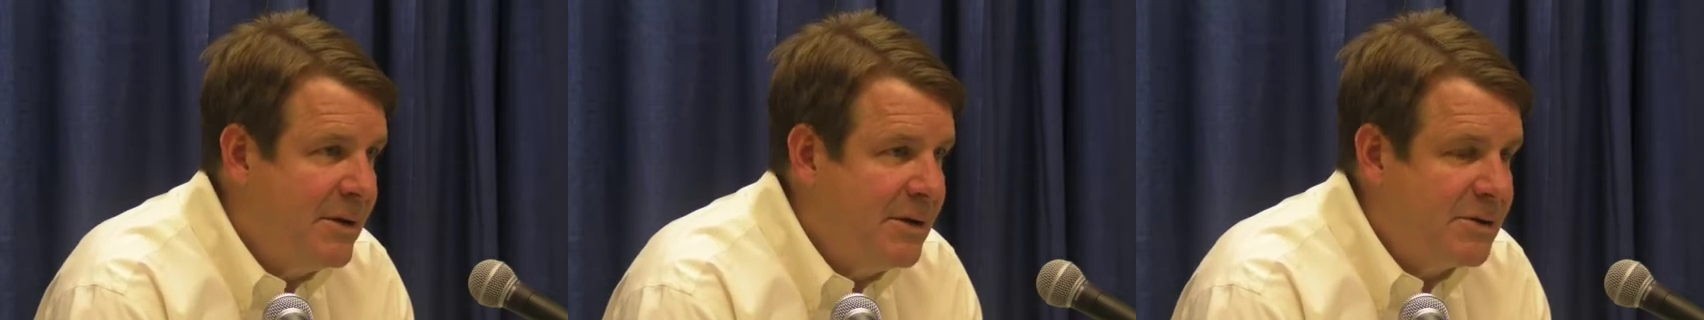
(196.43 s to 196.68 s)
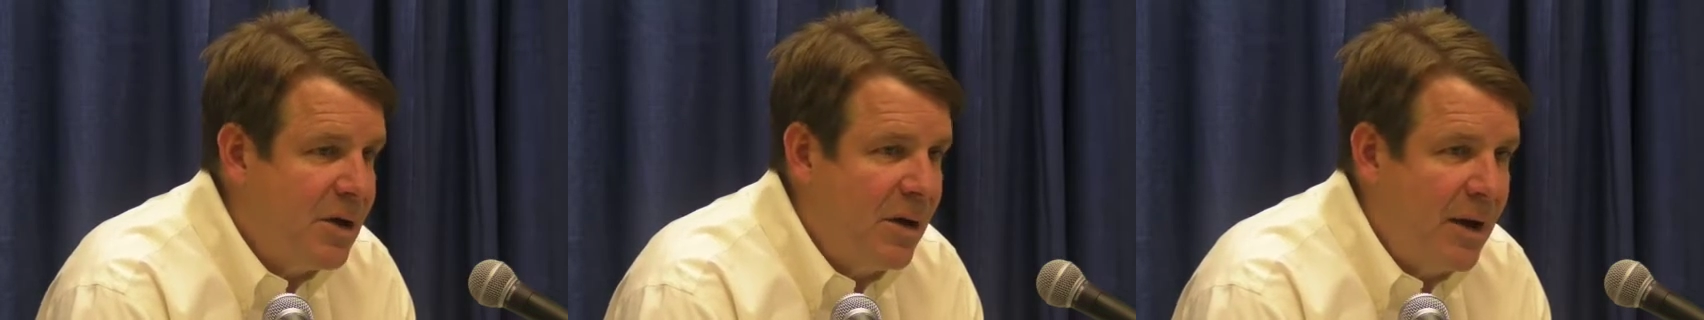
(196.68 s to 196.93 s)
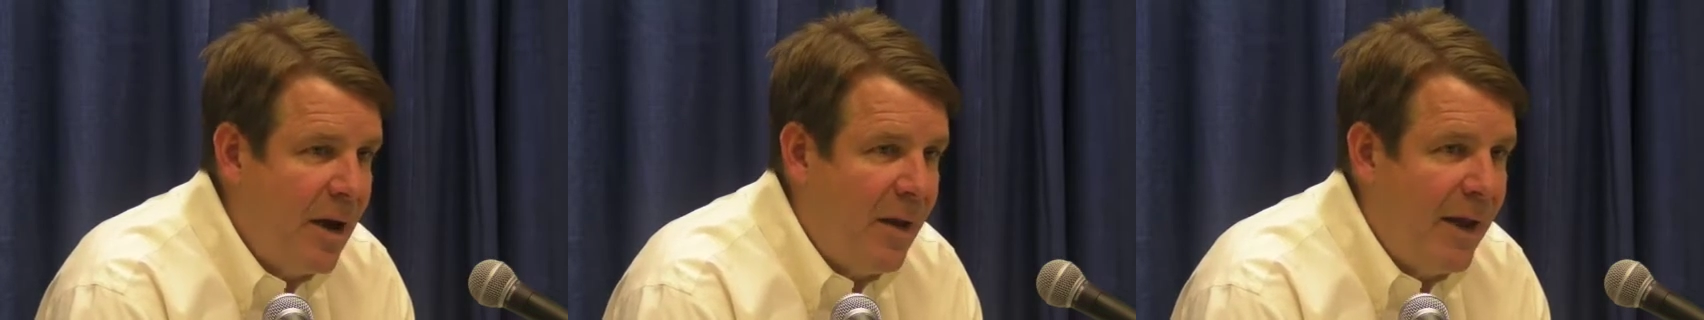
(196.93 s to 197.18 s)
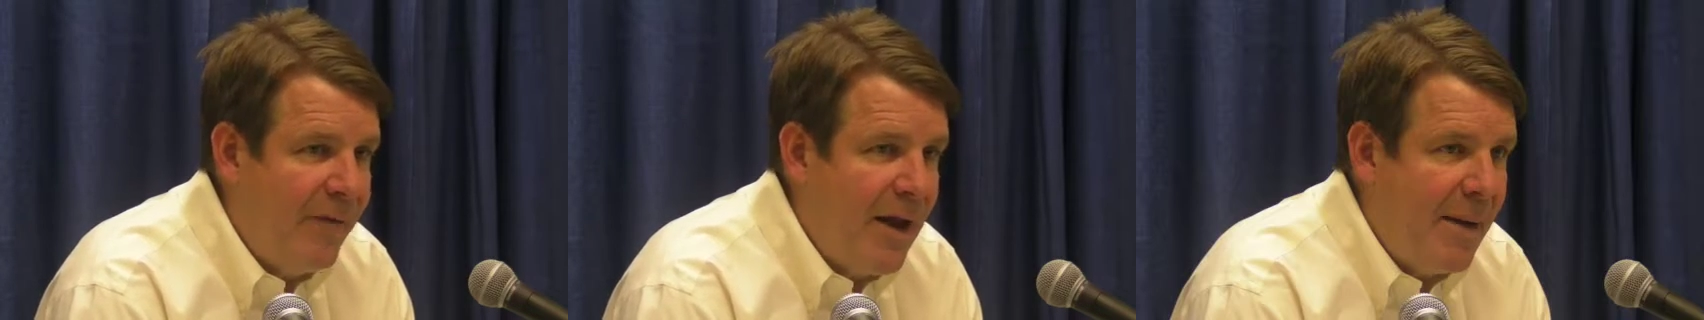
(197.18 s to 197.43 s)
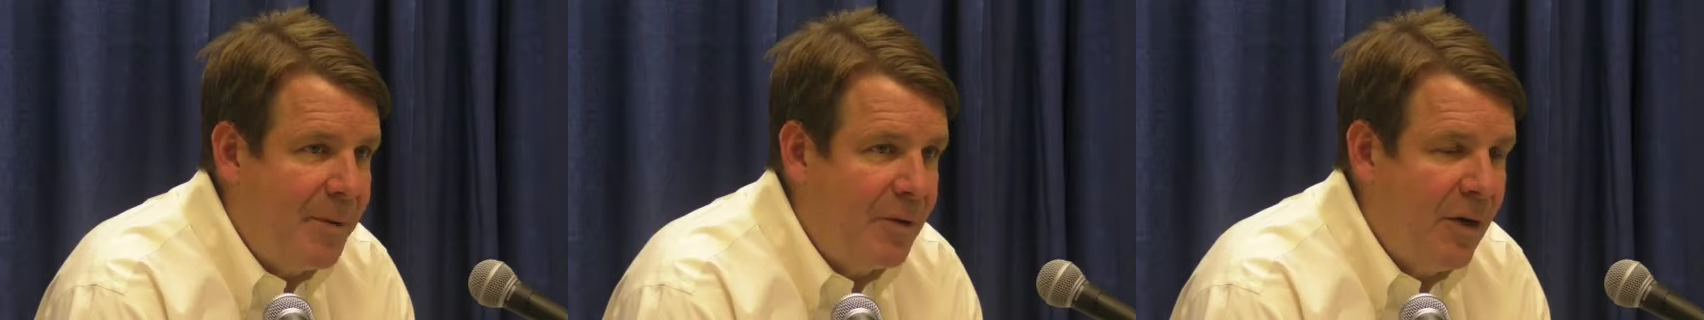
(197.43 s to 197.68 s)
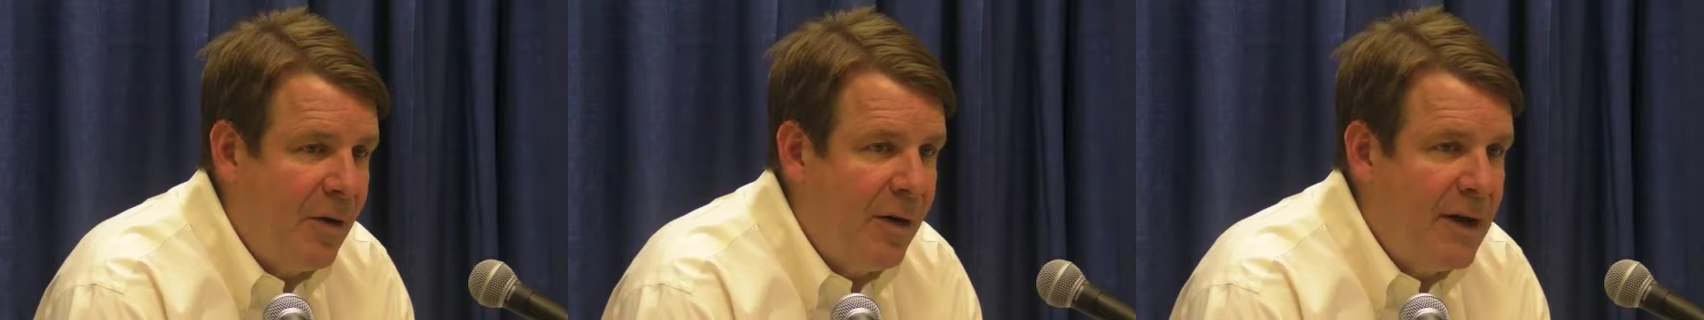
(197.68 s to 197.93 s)
certainly all have
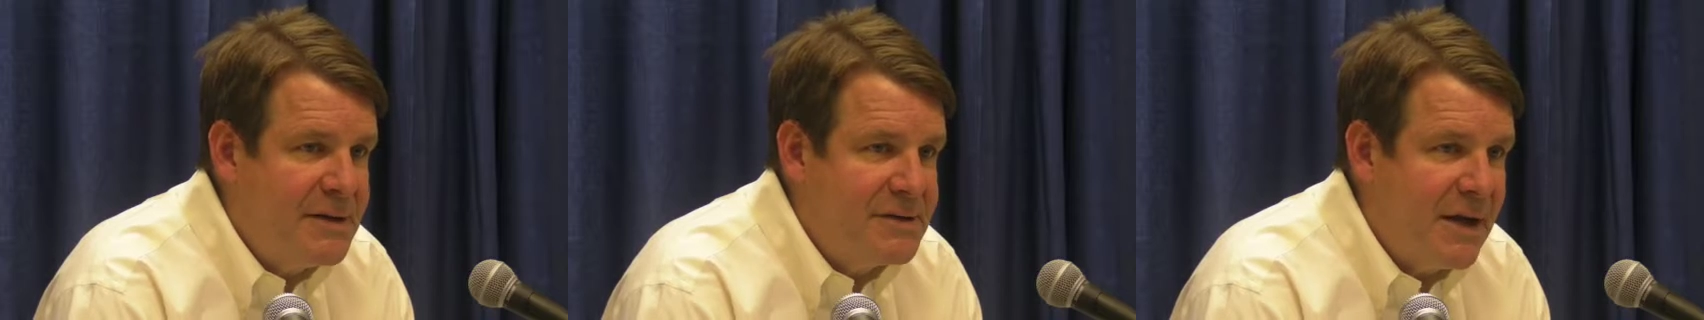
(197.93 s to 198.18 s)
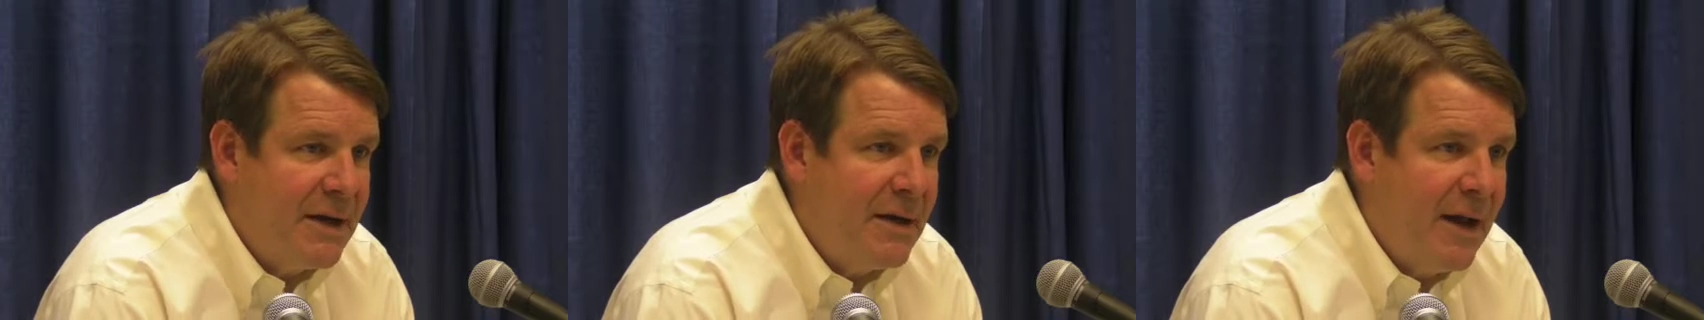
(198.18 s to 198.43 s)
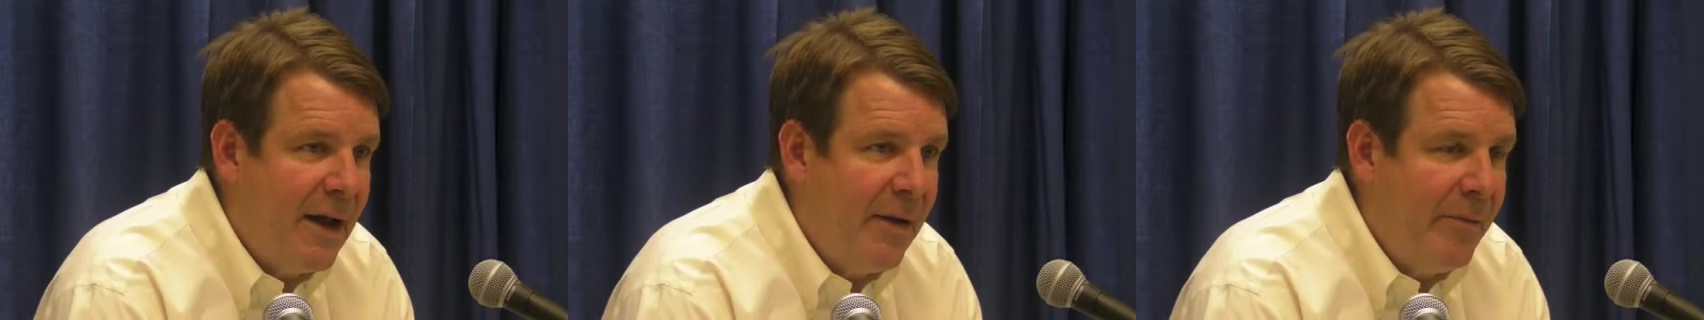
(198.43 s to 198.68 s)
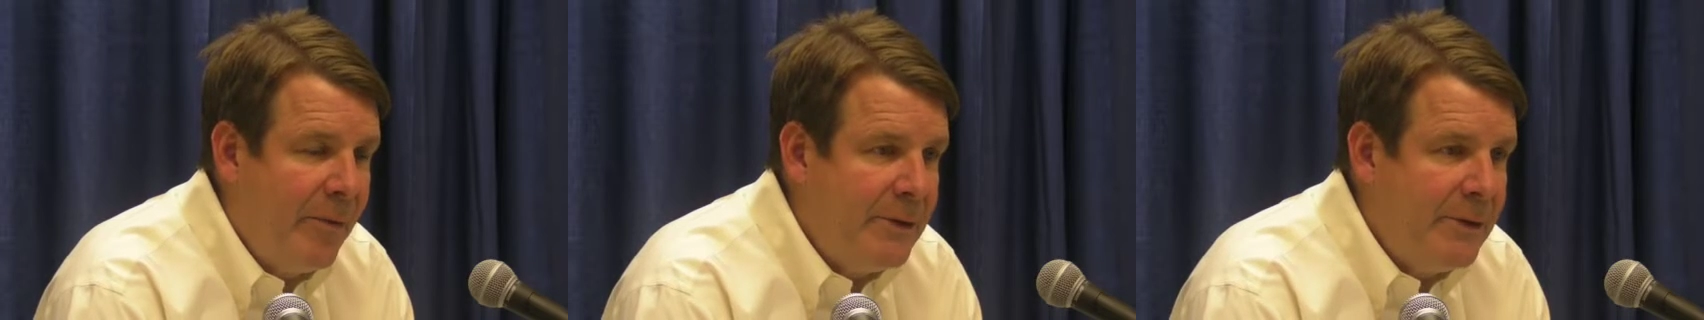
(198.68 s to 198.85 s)
opportunities. And uh,